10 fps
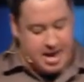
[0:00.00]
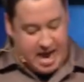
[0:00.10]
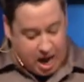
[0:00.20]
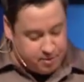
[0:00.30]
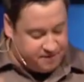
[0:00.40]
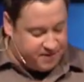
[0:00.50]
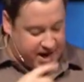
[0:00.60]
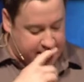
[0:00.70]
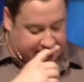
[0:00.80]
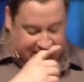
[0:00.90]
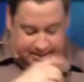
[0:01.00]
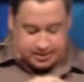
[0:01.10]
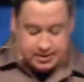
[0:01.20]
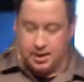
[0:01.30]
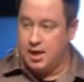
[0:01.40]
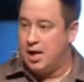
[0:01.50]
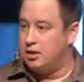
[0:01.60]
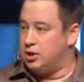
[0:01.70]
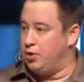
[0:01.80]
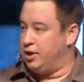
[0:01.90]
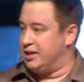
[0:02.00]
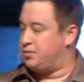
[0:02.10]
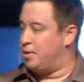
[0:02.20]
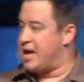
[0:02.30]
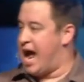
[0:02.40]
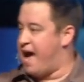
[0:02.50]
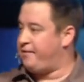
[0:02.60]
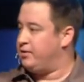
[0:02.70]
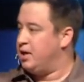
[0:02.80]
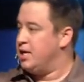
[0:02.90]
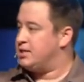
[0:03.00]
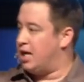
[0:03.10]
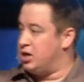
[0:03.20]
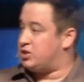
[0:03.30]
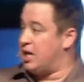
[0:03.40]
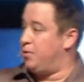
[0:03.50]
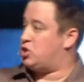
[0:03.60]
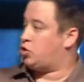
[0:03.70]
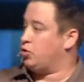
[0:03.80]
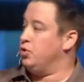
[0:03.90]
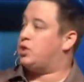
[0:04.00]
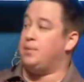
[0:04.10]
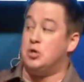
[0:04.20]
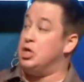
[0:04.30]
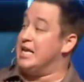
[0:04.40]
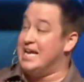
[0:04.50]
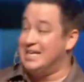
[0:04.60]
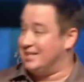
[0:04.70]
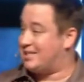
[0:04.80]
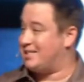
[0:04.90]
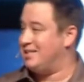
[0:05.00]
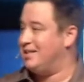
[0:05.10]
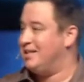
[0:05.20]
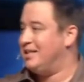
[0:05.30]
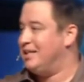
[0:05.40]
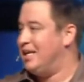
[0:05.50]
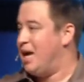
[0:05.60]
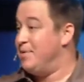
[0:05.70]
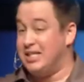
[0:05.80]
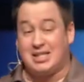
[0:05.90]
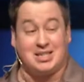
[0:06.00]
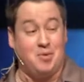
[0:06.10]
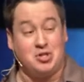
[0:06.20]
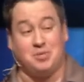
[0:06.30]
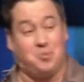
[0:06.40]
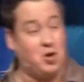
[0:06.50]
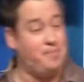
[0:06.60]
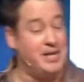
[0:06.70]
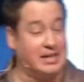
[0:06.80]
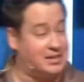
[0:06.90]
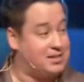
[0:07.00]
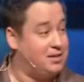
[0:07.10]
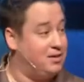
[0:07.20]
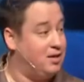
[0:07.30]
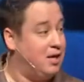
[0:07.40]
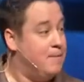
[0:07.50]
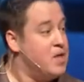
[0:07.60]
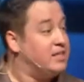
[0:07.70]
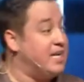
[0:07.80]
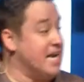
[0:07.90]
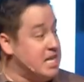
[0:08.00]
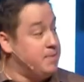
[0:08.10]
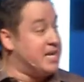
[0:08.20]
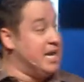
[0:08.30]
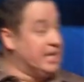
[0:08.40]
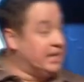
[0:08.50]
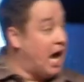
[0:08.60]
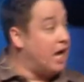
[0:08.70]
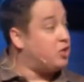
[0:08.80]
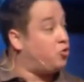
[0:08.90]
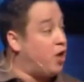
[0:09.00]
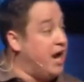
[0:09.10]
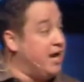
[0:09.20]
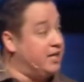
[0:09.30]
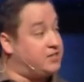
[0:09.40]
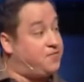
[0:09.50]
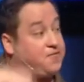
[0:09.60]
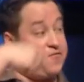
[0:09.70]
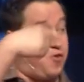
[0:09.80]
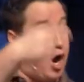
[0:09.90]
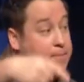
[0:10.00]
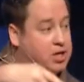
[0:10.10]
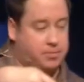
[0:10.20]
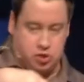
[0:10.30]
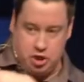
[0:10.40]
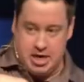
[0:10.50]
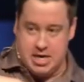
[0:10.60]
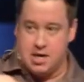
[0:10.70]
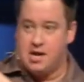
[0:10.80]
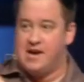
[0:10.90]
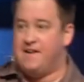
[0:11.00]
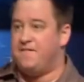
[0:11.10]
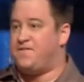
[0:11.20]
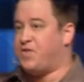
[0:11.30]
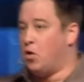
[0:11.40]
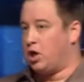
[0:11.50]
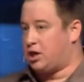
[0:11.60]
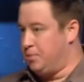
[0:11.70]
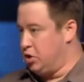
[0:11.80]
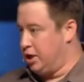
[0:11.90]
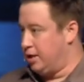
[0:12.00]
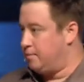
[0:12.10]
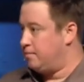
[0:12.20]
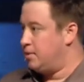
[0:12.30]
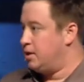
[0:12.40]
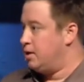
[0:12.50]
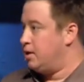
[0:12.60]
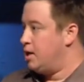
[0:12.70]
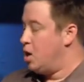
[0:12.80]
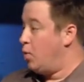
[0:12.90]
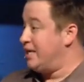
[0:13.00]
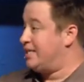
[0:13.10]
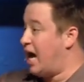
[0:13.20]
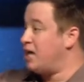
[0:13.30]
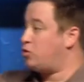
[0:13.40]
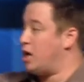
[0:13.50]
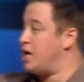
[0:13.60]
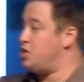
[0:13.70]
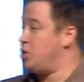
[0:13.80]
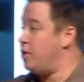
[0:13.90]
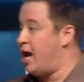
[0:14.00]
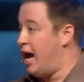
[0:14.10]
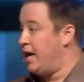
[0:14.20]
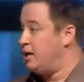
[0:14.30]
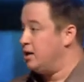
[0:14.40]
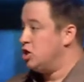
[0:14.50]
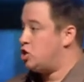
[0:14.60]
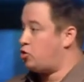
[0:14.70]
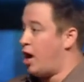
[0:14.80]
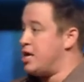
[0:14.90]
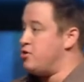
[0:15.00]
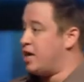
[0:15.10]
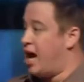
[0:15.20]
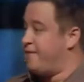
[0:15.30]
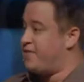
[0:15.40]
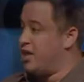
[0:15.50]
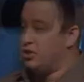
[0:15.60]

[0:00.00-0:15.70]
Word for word: How do we fight against loneliness? Well, we have to understand what true community is. And this is the most important piece. See, in the beginning, God created us from community for community. When God created you and I, triune God, Father,